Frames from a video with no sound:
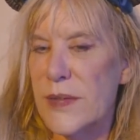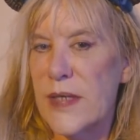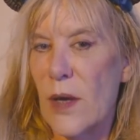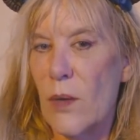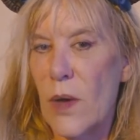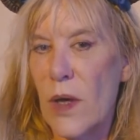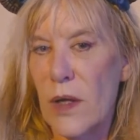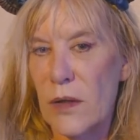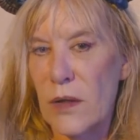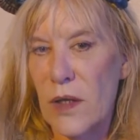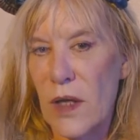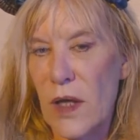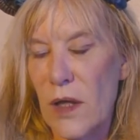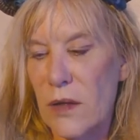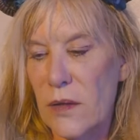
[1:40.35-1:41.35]
so
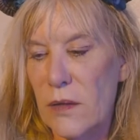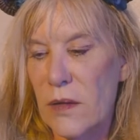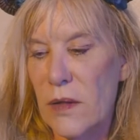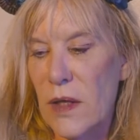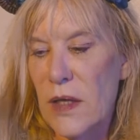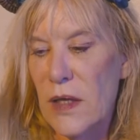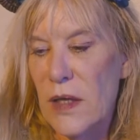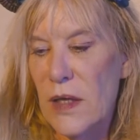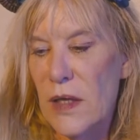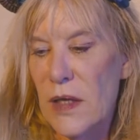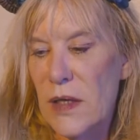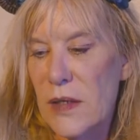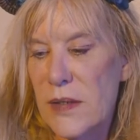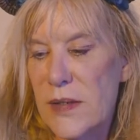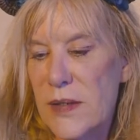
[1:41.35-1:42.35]
I'll
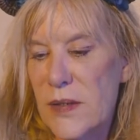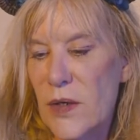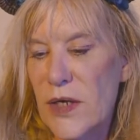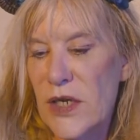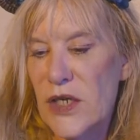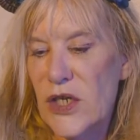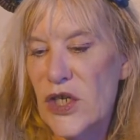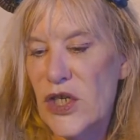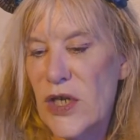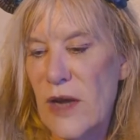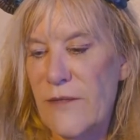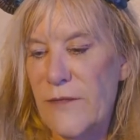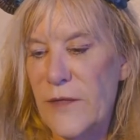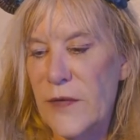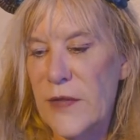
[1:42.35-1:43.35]
sort of
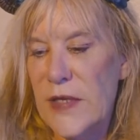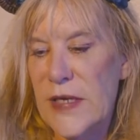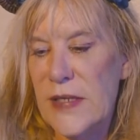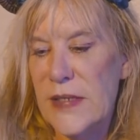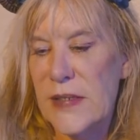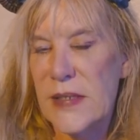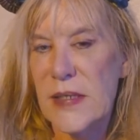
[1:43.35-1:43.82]
shuffle these.